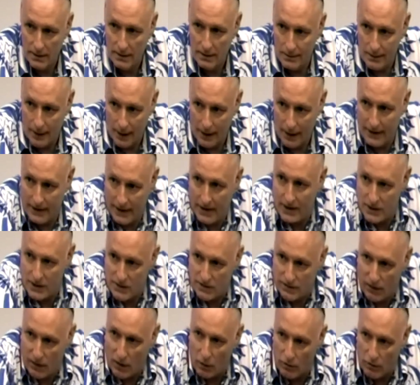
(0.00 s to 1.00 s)
ideas
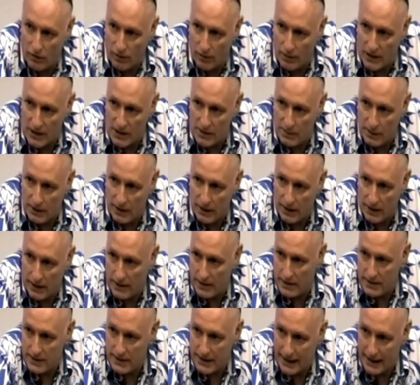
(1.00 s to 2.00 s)
flow from
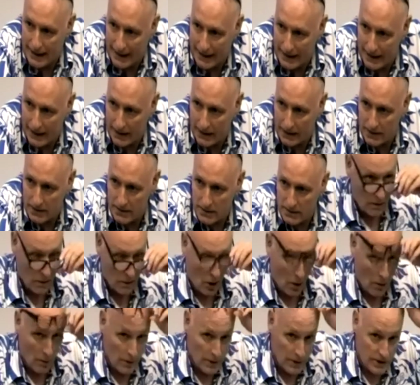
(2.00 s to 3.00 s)
experience in any case.
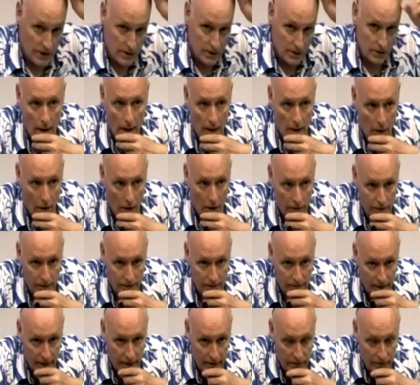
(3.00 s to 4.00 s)
Comrades are often
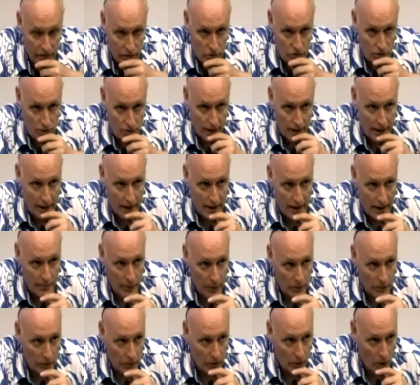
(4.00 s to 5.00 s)
very frustrated
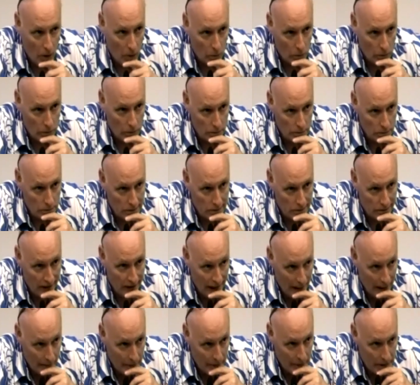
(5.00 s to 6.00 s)
about their own
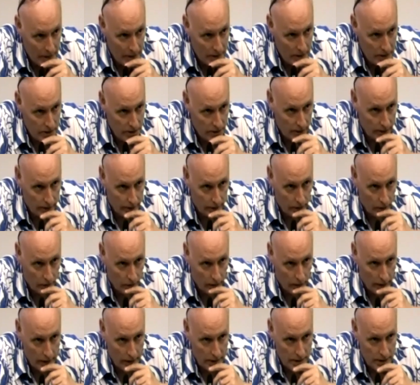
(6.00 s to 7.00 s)
development inside the
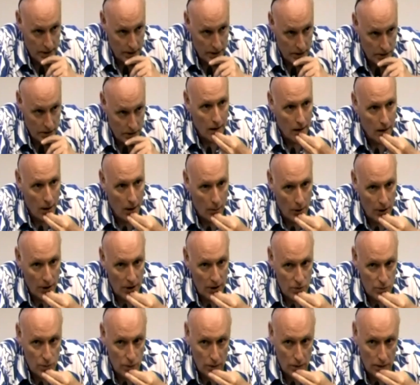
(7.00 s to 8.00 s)
organization.
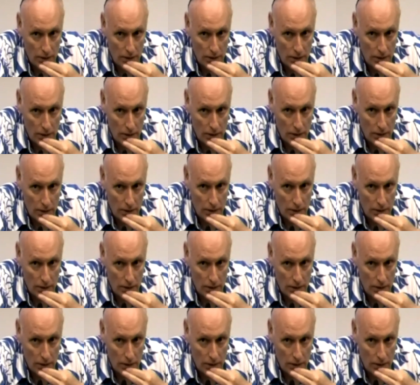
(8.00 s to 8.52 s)
Comrades will